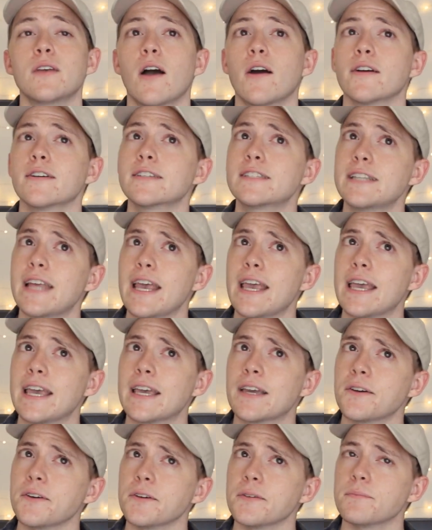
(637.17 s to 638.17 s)
are
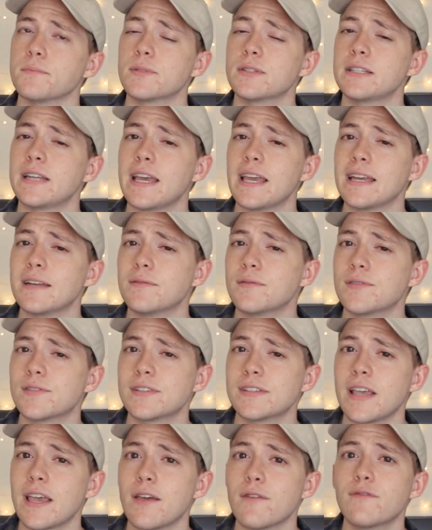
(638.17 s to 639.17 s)
staying or stayed
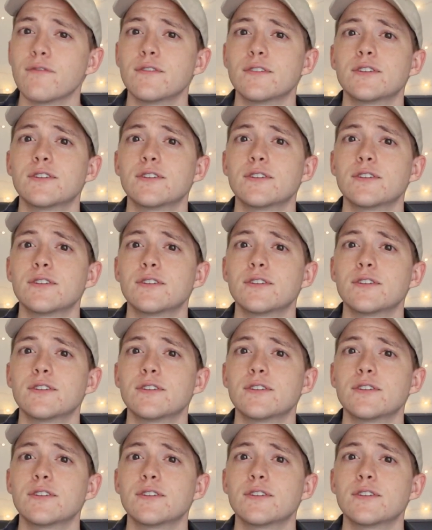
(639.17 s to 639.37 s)
safe